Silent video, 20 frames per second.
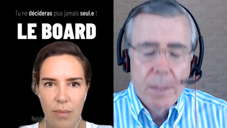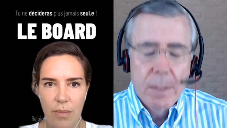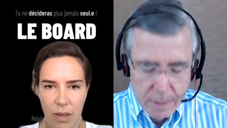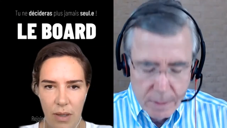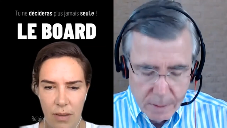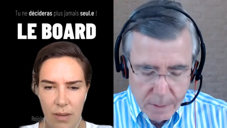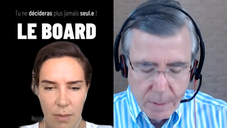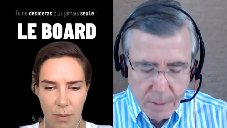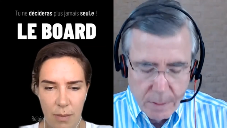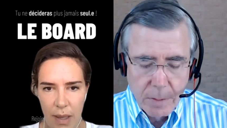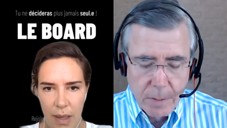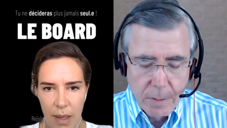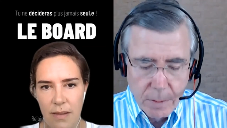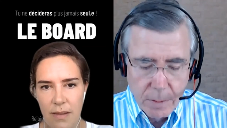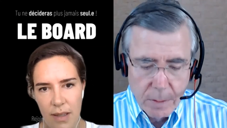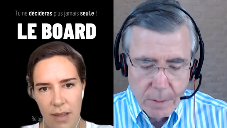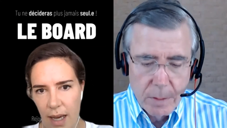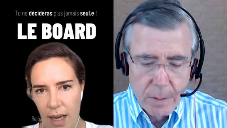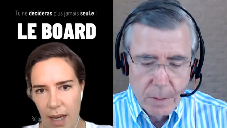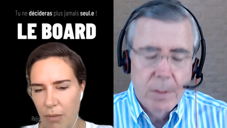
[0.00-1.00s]
Speaker 1: the buyer's
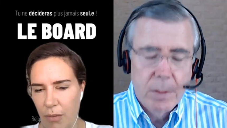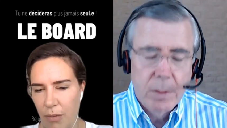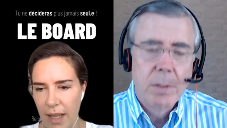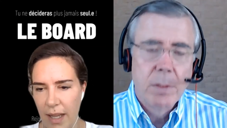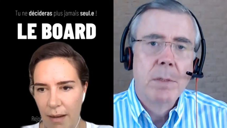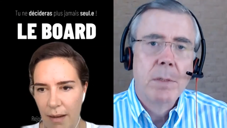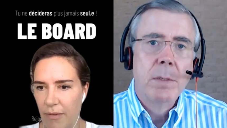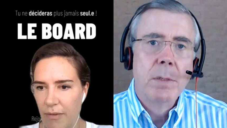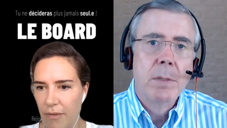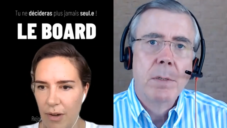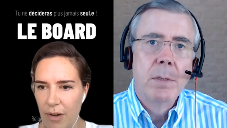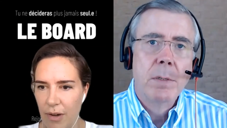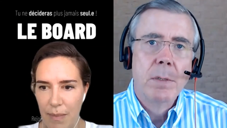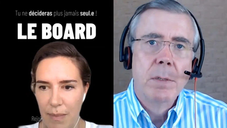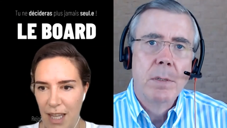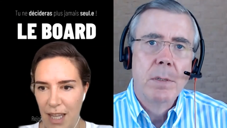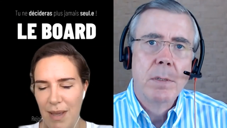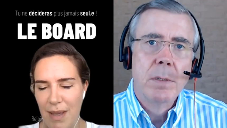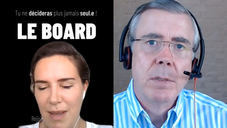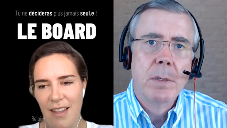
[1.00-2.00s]
persona will help
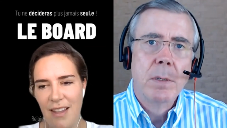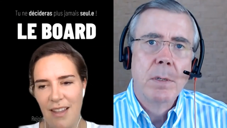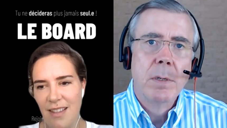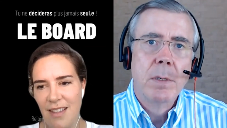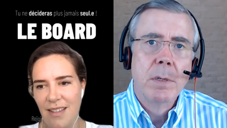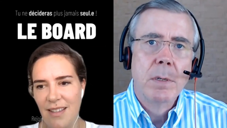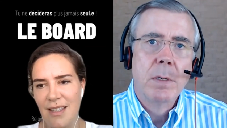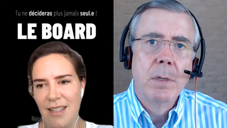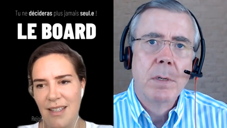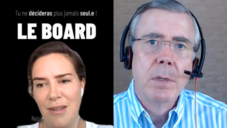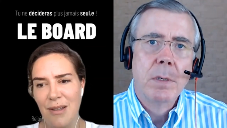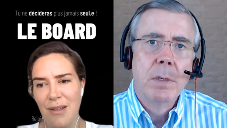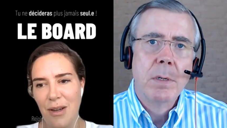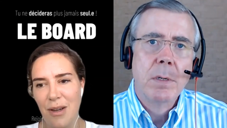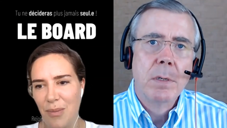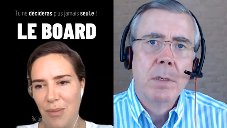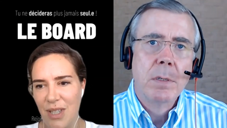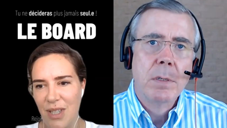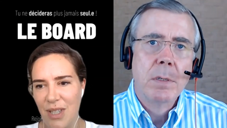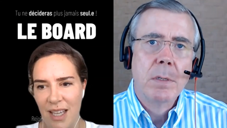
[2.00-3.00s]
for many many things in
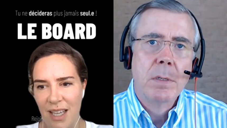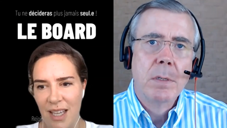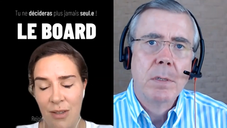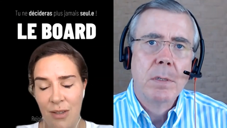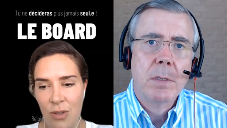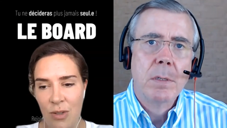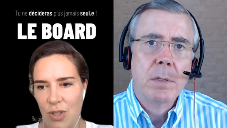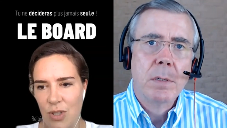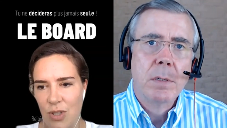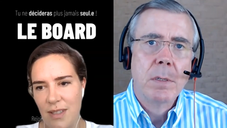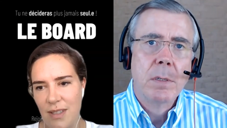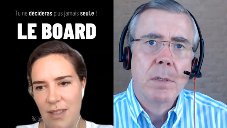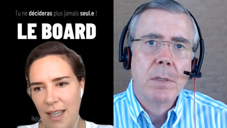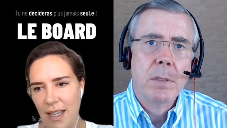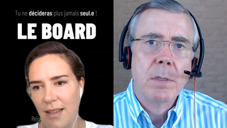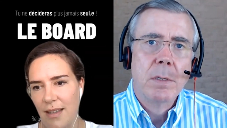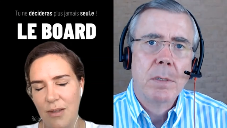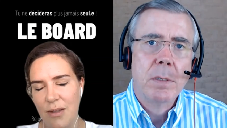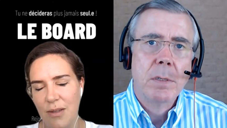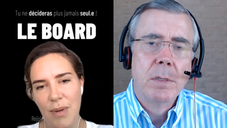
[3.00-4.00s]
the company and not
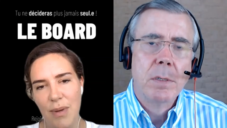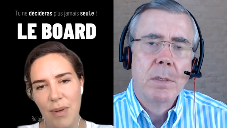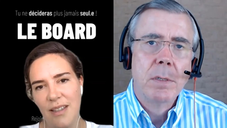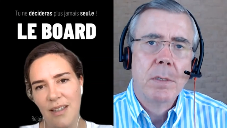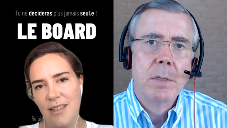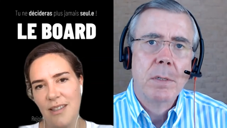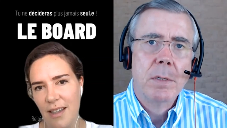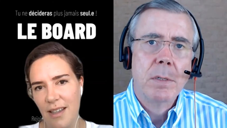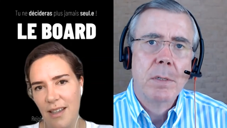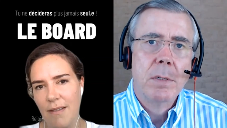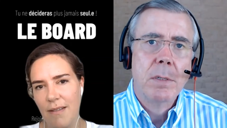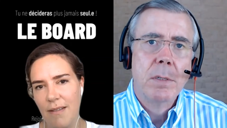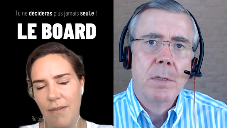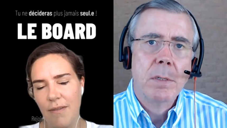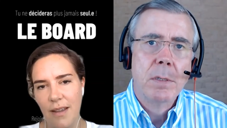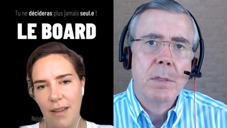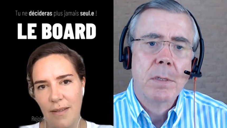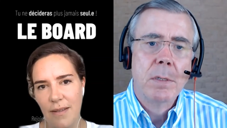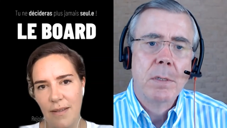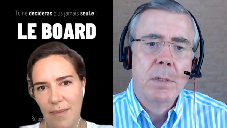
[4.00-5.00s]
just sales or marketing i
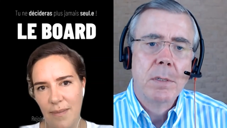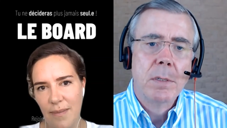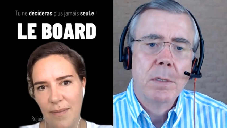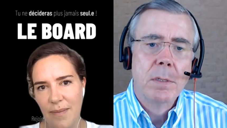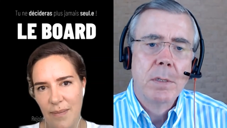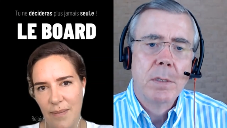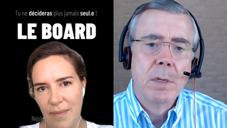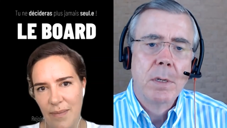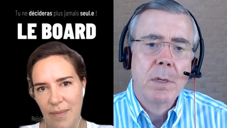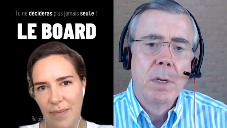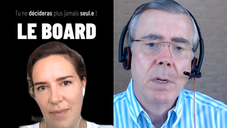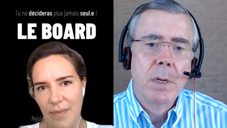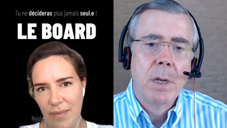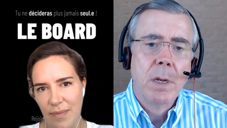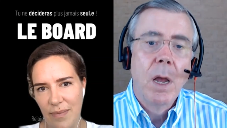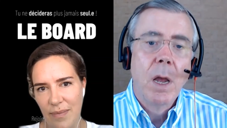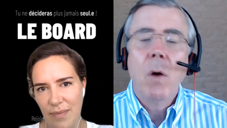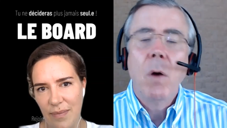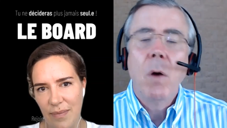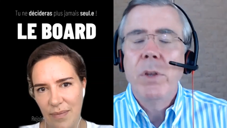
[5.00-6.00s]
think
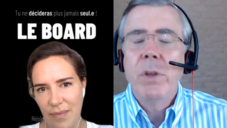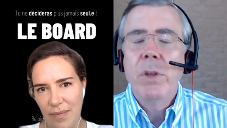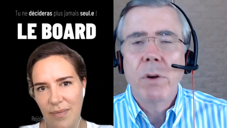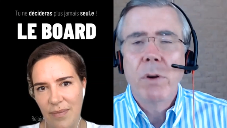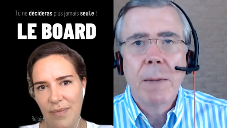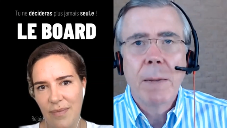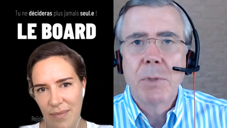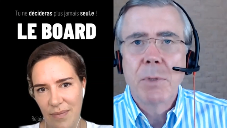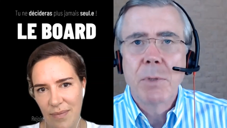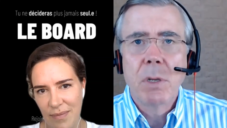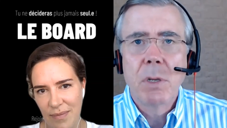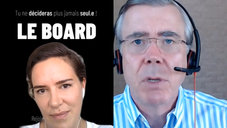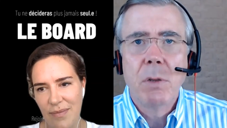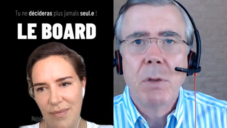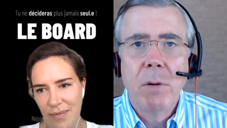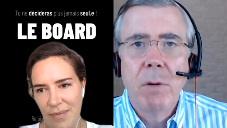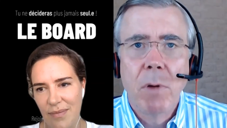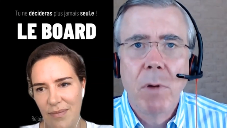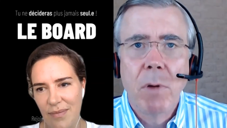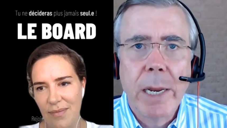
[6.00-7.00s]
Speaker 2: oh you're absolutely
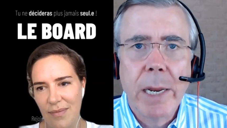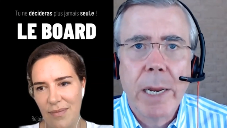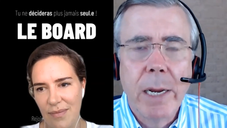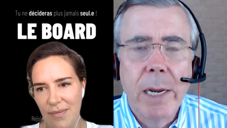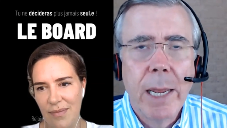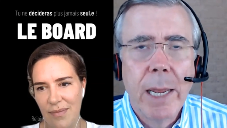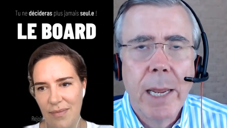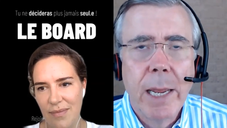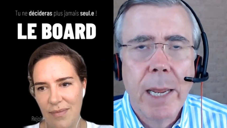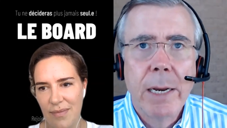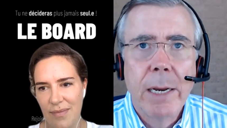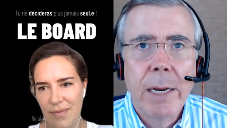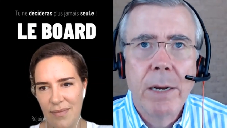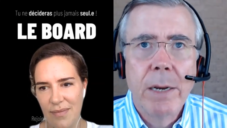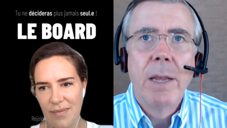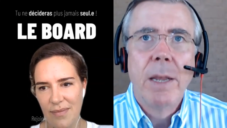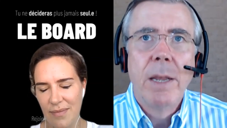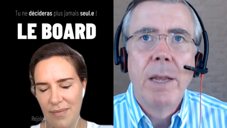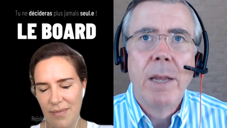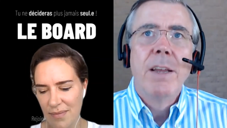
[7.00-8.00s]
right mm-hmm. and
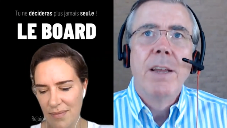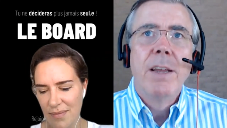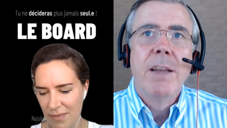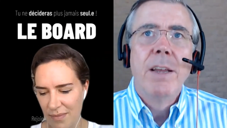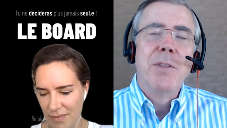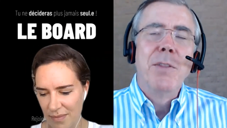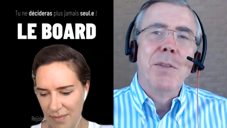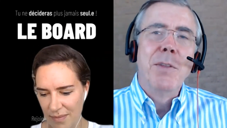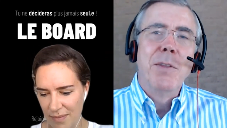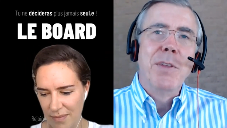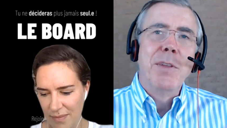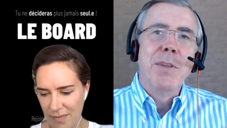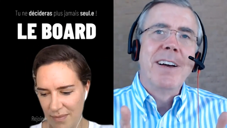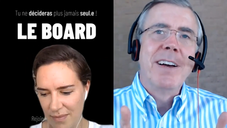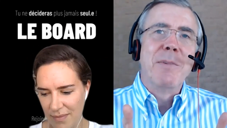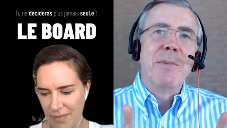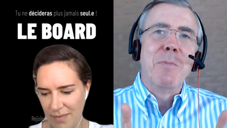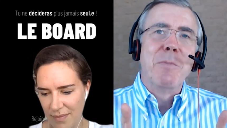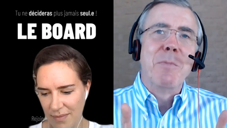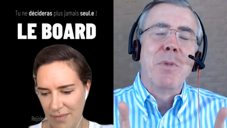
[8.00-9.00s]

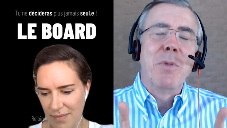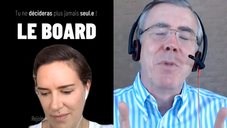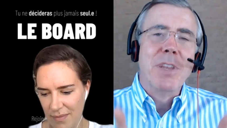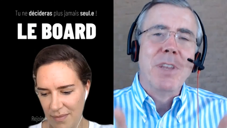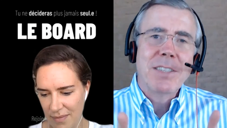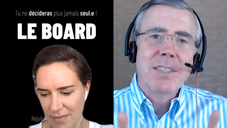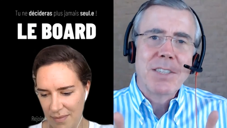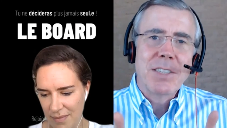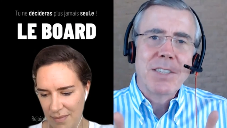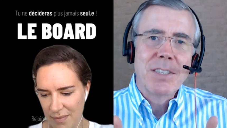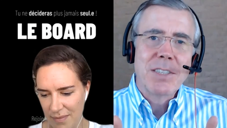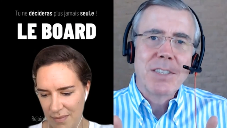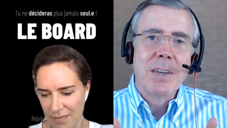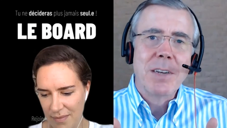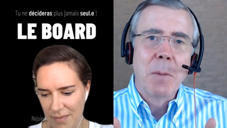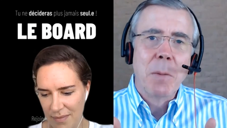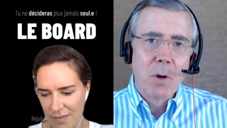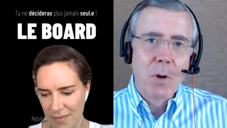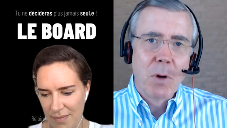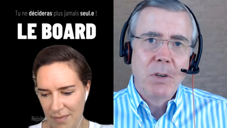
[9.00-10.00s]
um, this
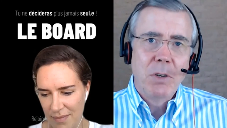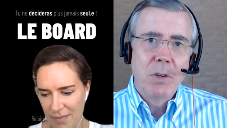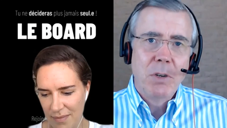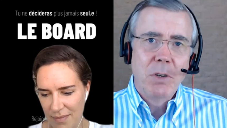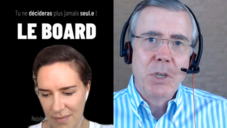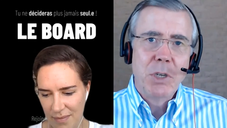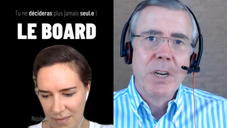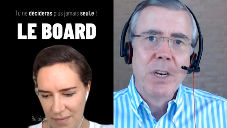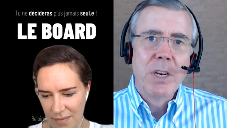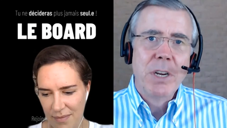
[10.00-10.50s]
approach